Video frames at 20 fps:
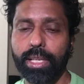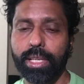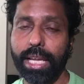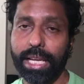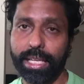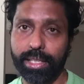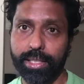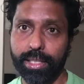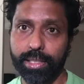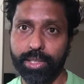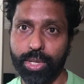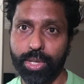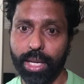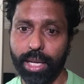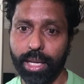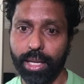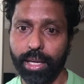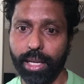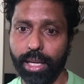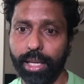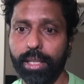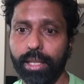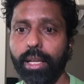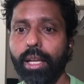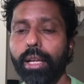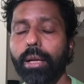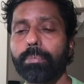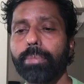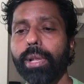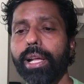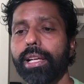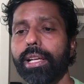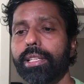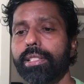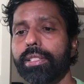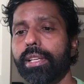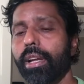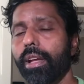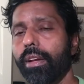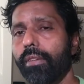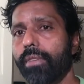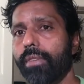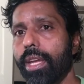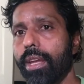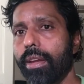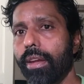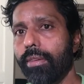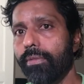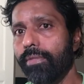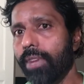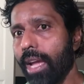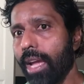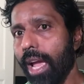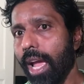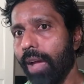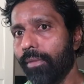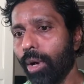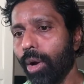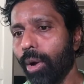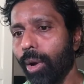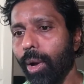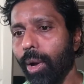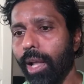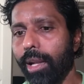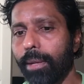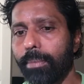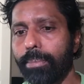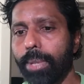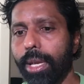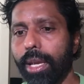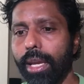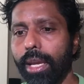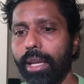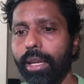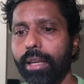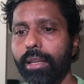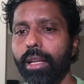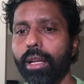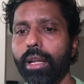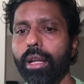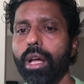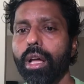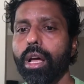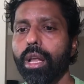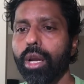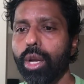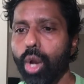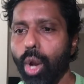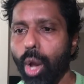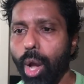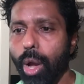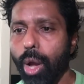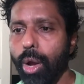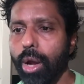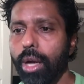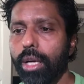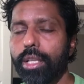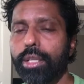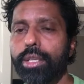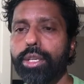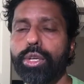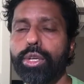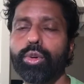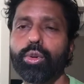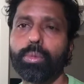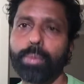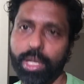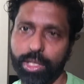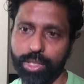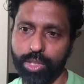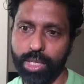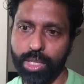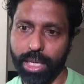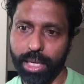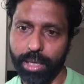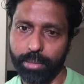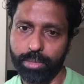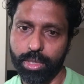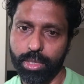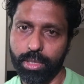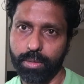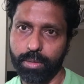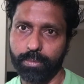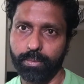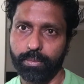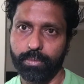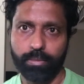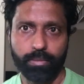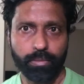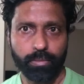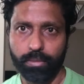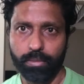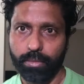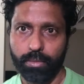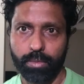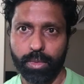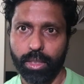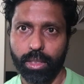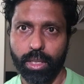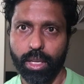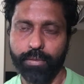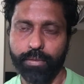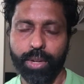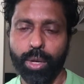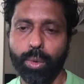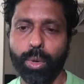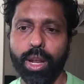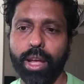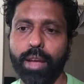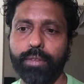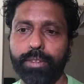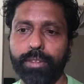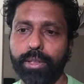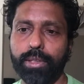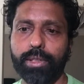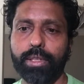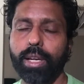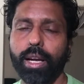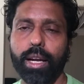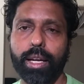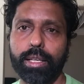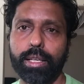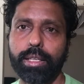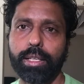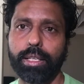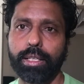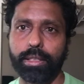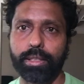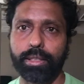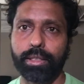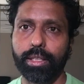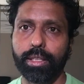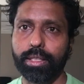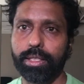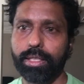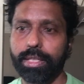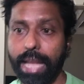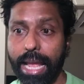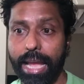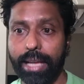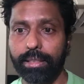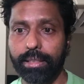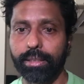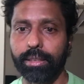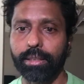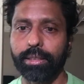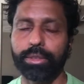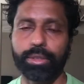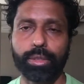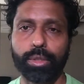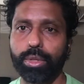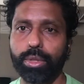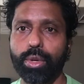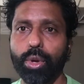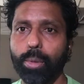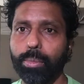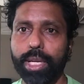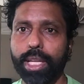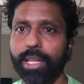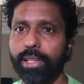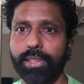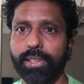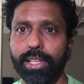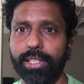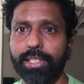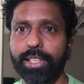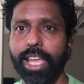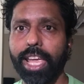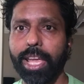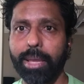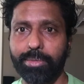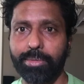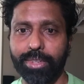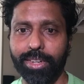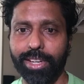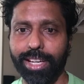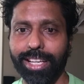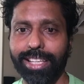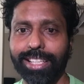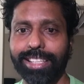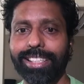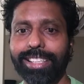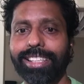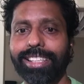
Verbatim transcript: etc. Right? Plus, we, we have all been wronged numerous times. Every one of us got into this tangle, so nobody escapes, right?